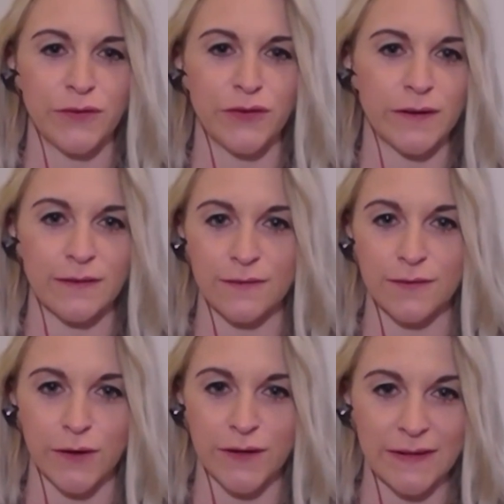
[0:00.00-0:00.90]
jars of
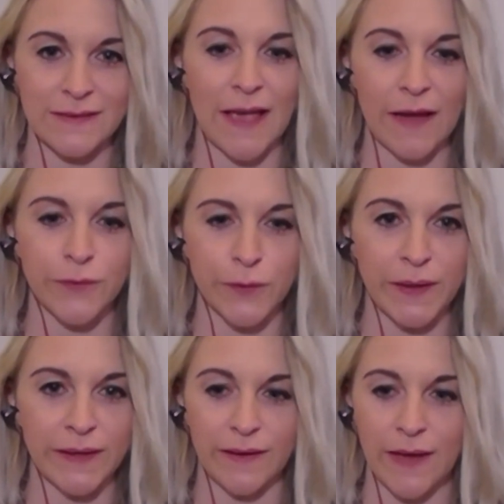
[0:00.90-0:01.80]
sardines every
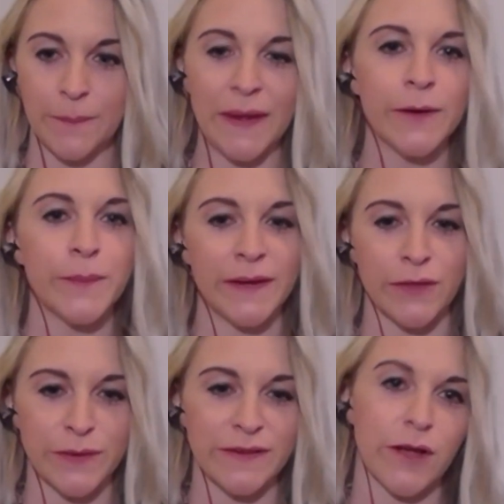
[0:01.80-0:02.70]
week and my
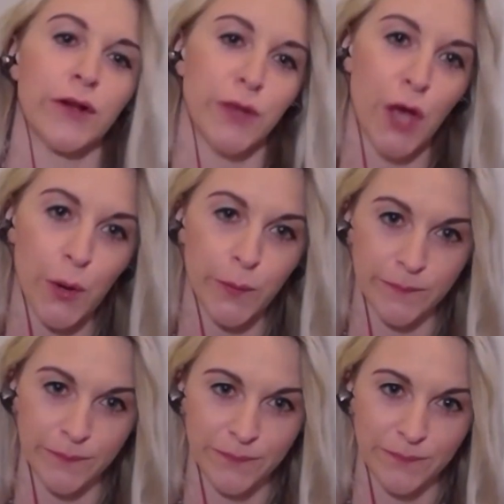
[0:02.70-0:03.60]
omega-3s are
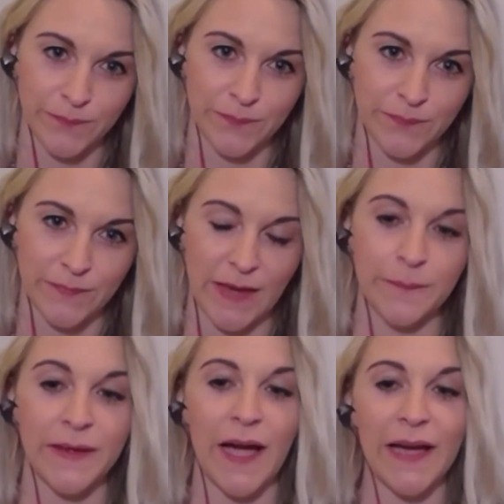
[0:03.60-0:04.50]
low
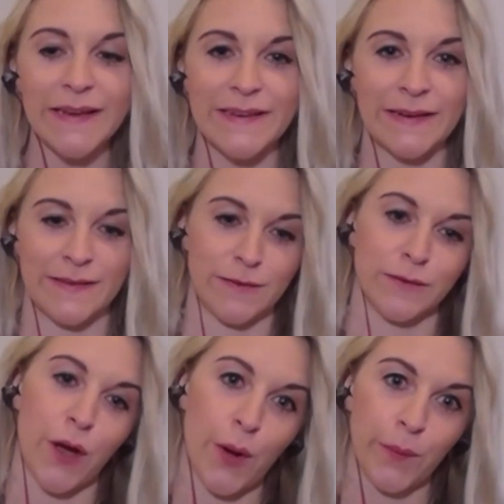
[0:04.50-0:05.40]
and my iodine is
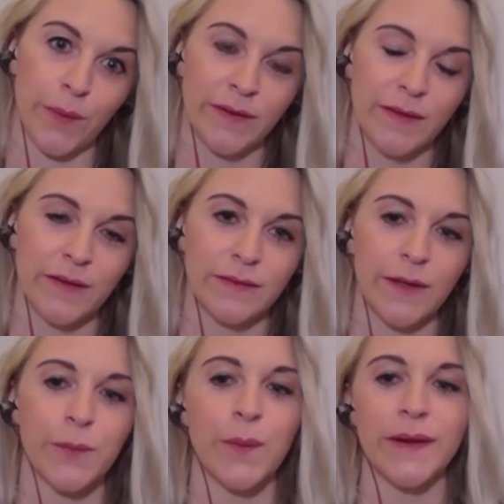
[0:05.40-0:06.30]
low yeah.
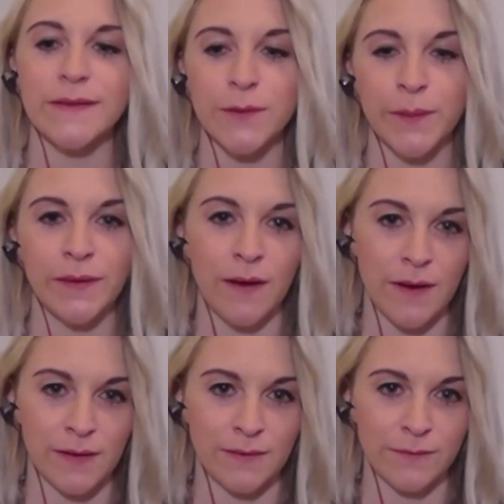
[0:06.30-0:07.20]
like what is going
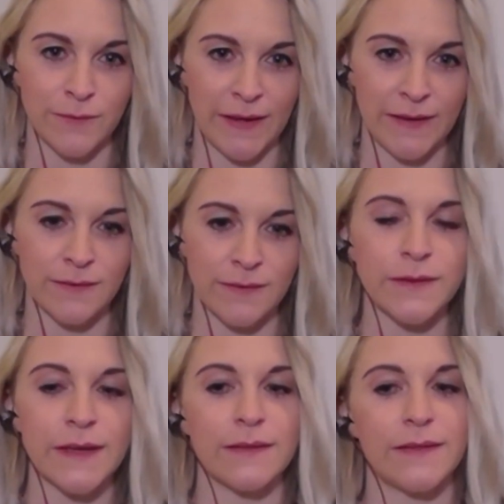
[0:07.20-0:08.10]
on right
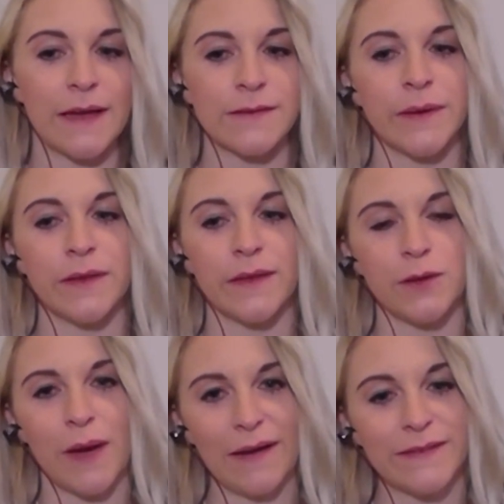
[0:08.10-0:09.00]
so like that's why you like
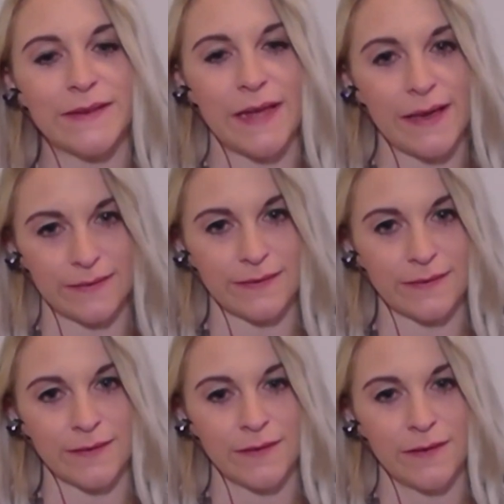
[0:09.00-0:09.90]
you have to
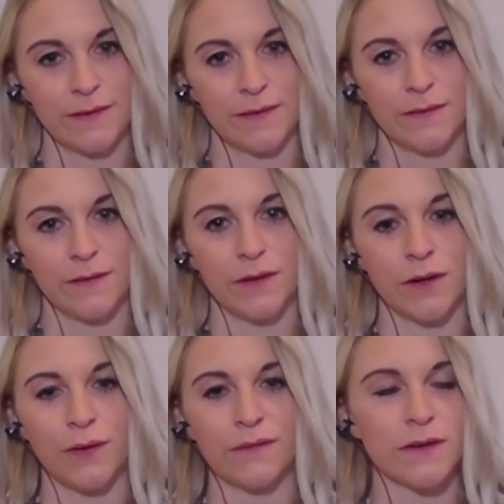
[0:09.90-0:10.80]
test right you
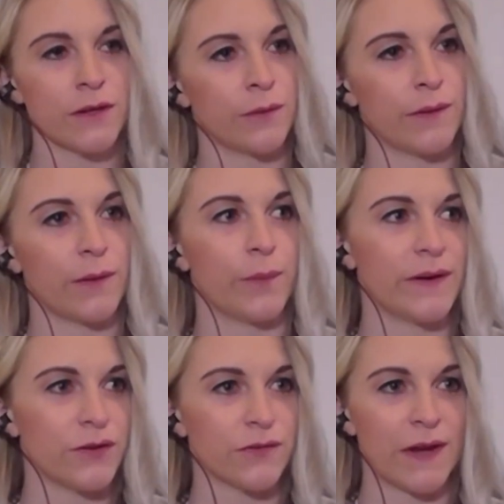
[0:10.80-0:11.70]
know you have to know like
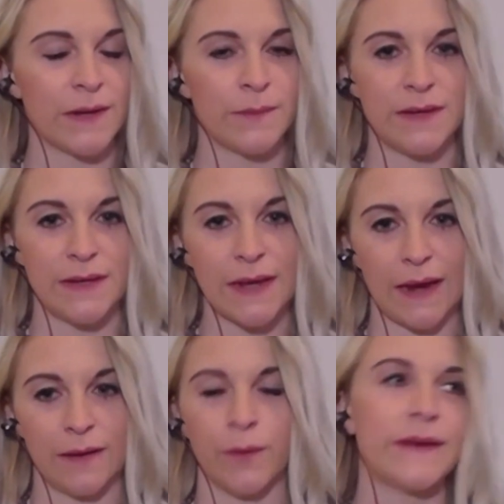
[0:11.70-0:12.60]
what is your vitamin d
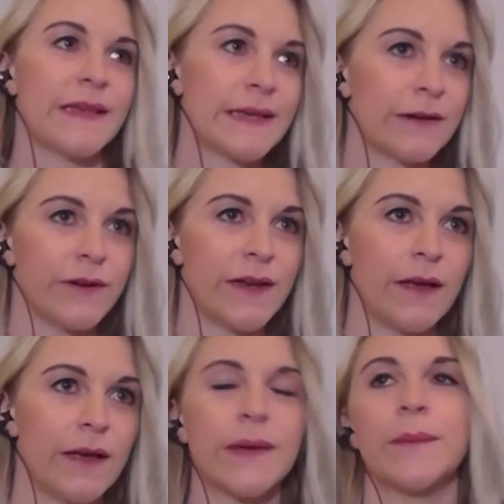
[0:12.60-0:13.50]
at oh i take it every
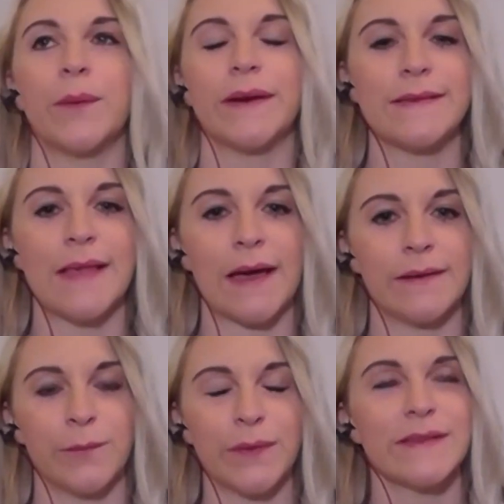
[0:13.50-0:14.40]
day okay but what is
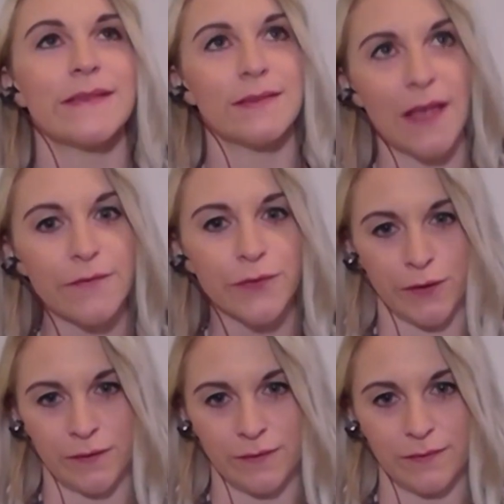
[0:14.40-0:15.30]
that what is the
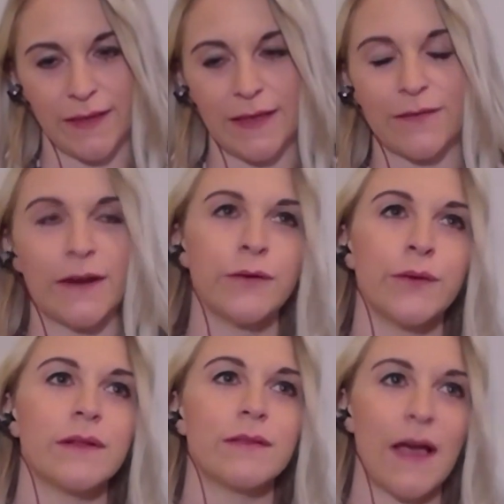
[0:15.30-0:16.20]
level like right. if i don't
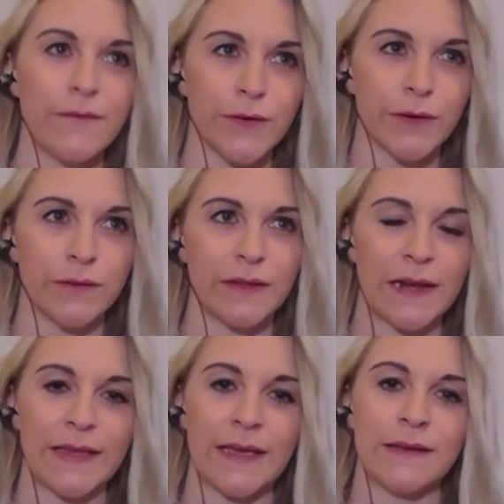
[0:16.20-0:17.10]
know the level then
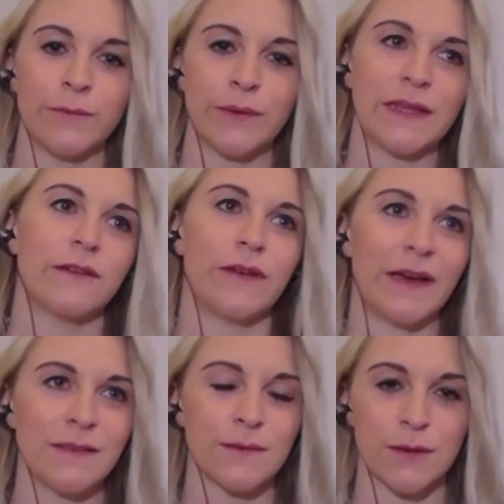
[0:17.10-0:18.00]
i can't really
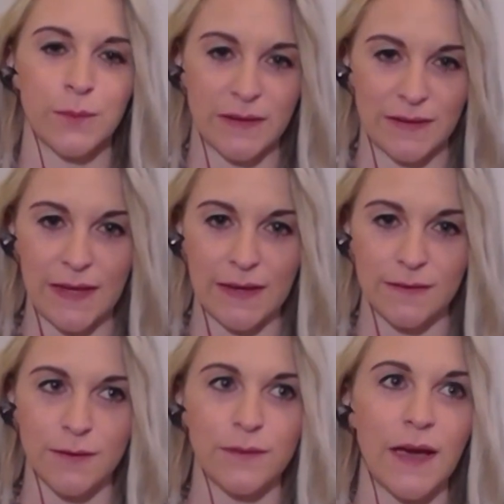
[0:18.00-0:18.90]
advise you as to what to
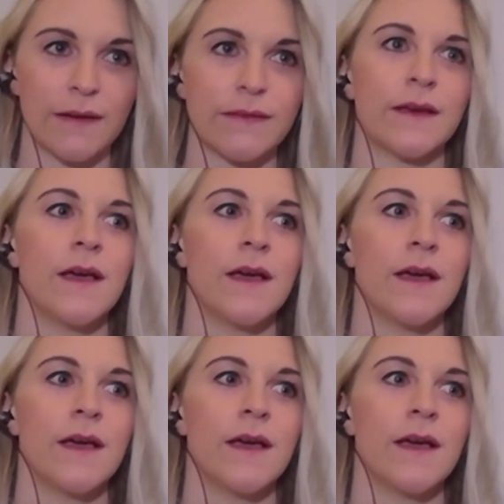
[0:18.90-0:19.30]
take so yeah like